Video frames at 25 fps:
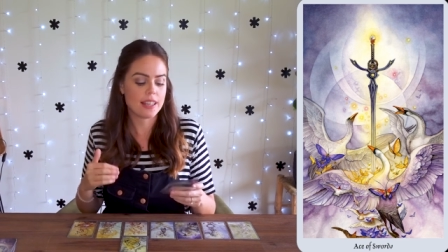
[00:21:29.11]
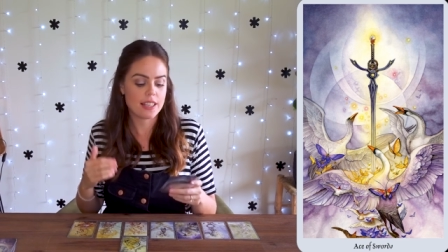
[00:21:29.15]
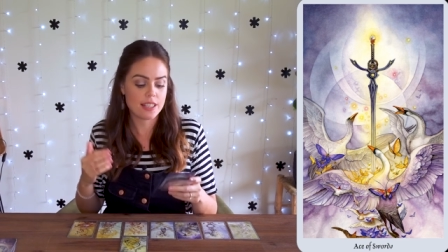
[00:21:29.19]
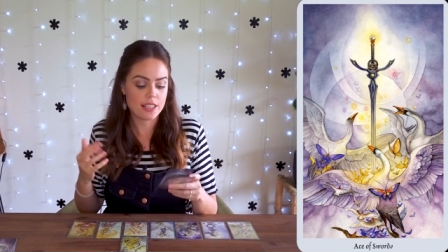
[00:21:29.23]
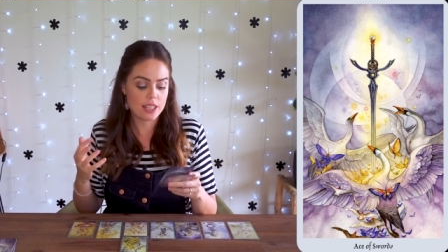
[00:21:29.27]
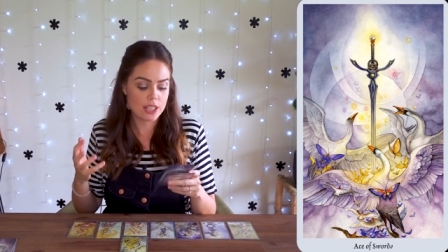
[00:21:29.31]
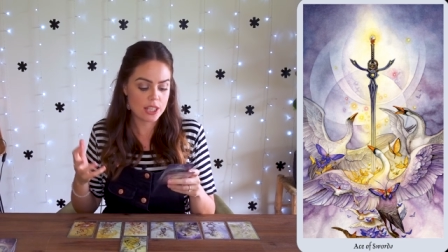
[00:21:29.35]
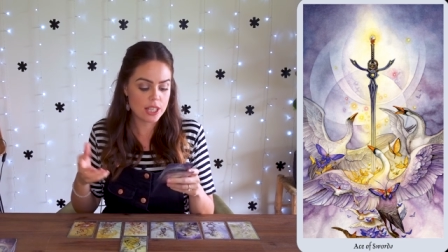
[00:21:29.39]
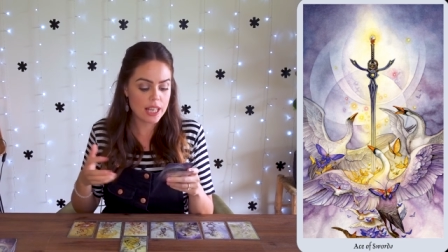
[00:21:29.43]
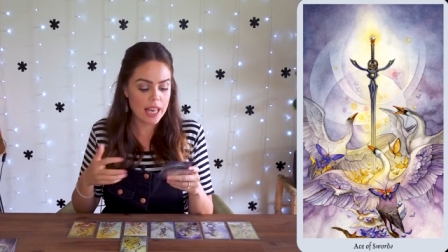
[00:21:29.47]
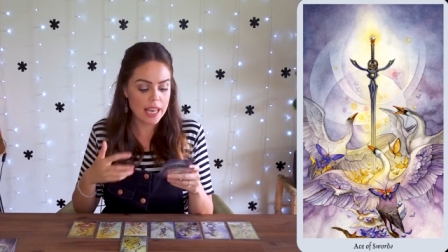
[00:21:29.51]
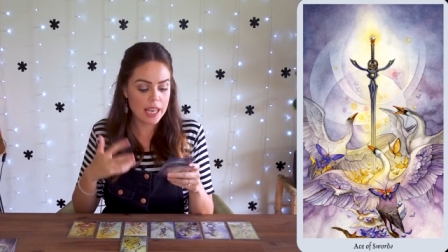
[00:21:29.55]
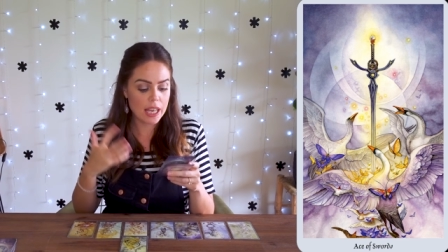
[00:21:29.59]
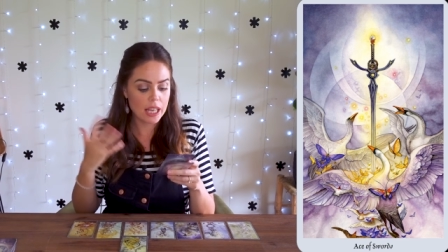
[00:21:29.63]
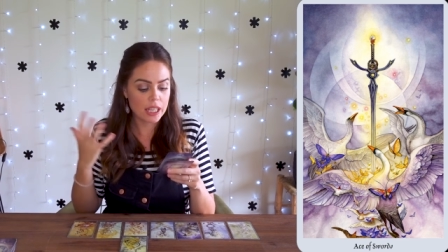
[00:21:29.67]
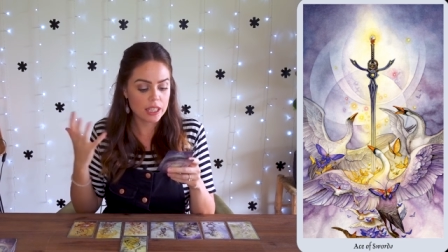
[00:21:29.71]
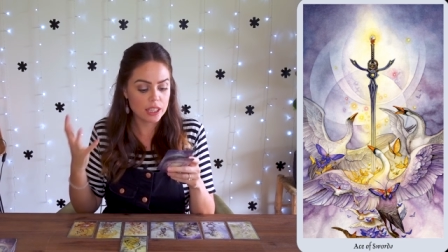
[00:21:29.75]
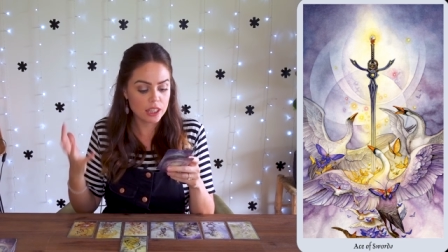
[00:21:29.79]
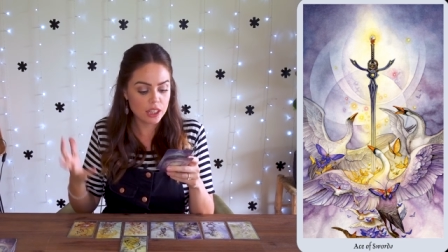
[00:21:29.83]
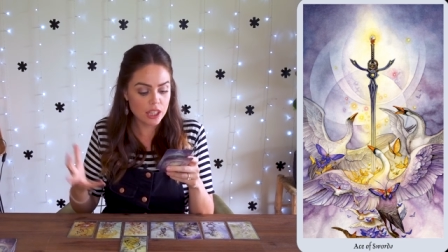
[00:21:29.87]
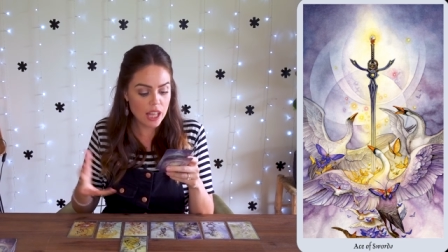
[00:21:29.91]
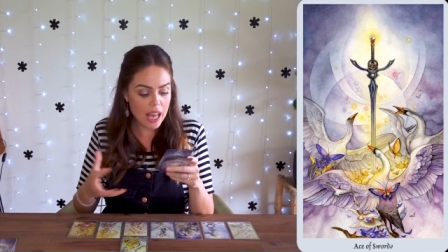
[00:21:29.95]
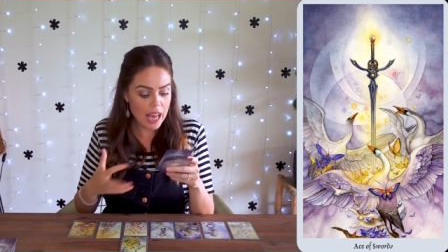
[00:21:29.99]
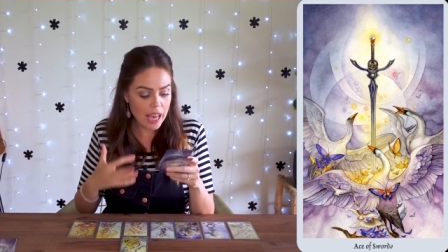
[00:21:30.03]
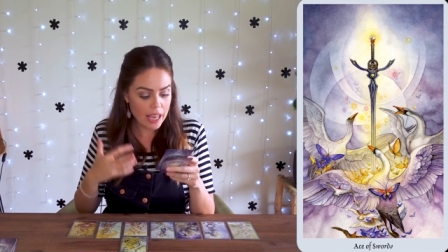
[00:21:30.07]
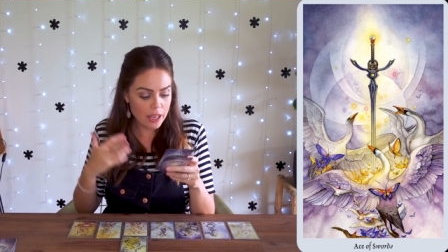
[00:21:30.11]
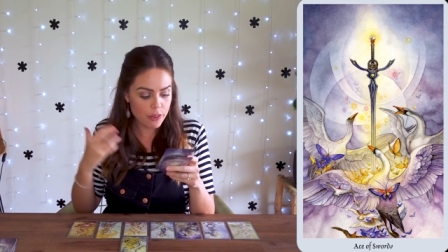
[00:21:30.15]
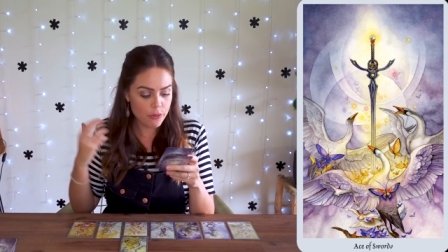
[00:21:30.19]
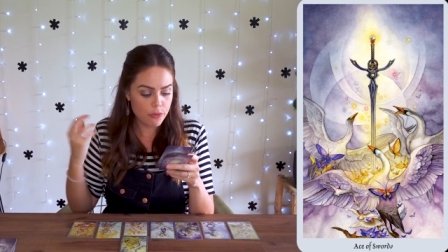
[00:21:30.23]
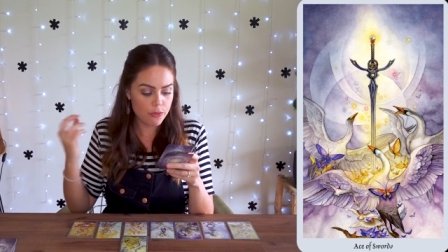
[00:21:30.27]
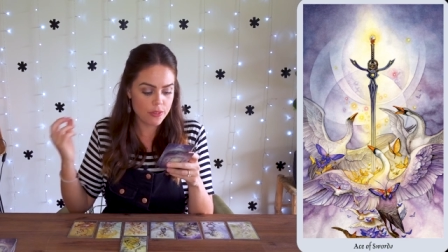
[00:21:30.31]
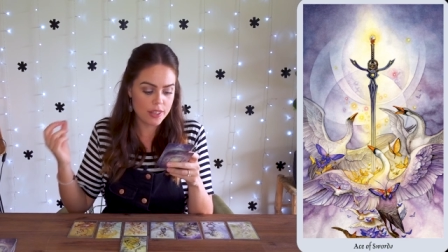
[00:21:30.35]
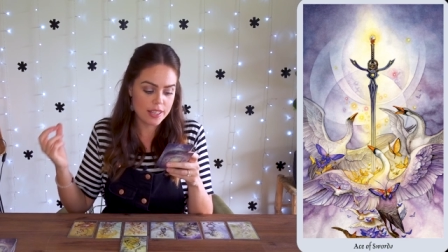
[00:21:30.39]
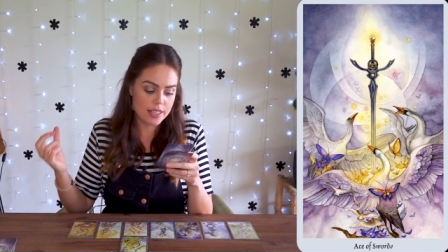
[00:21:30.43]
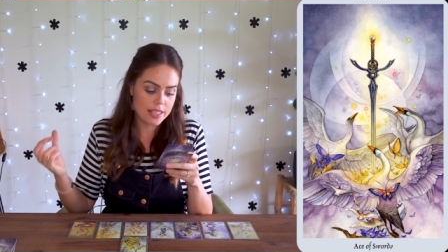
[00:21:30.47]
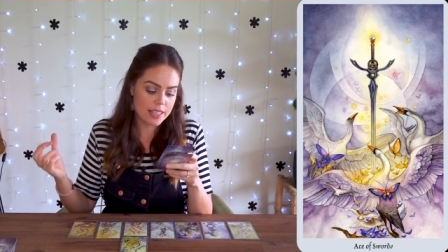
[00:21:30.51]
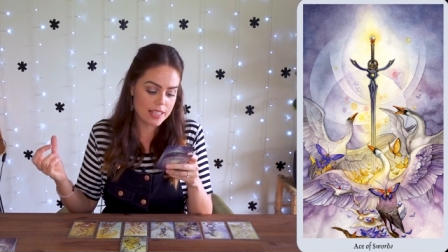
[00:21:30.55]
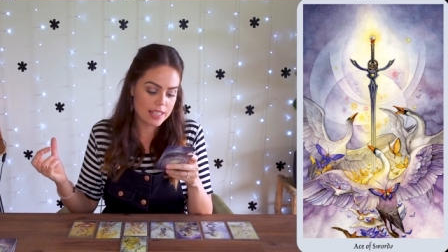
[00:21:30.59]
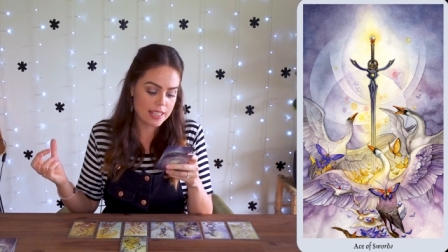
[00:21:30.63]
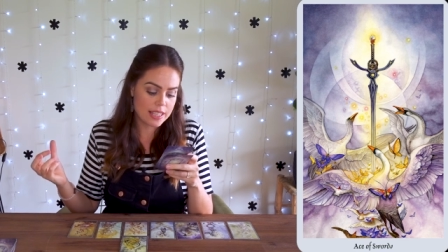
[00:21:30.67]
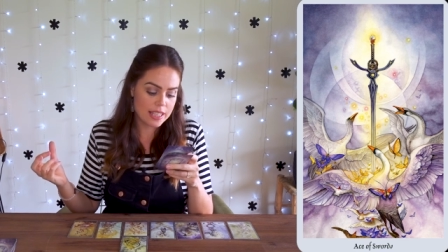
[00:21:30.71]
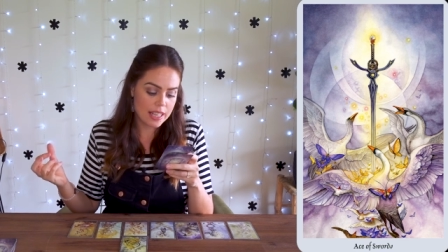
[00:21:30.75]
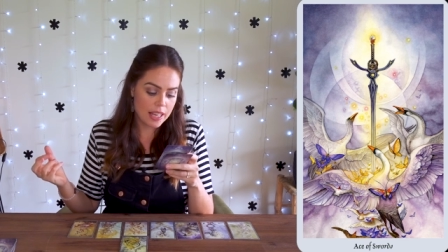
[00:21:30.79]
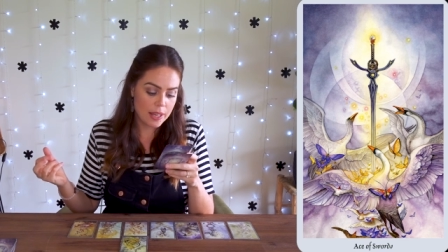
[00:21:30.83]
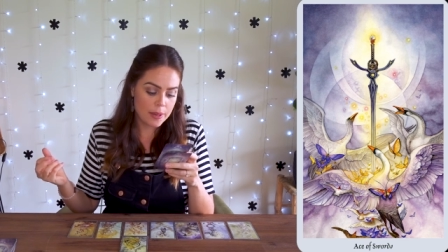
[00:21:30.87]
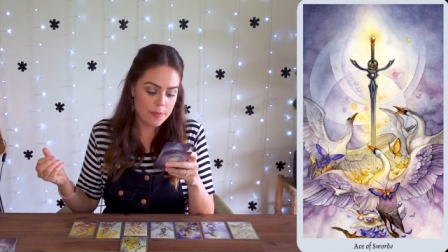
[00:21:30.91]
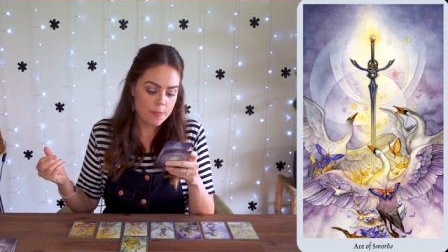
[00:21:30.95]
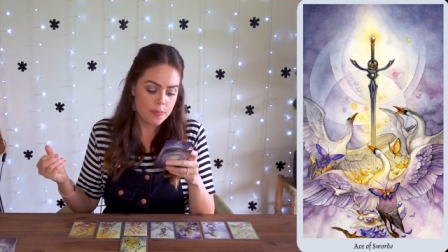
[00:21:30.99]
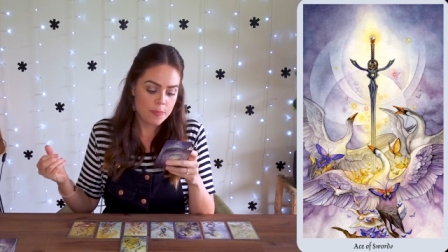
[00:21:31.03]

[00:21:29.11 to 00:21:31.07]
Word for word: This is like life. This is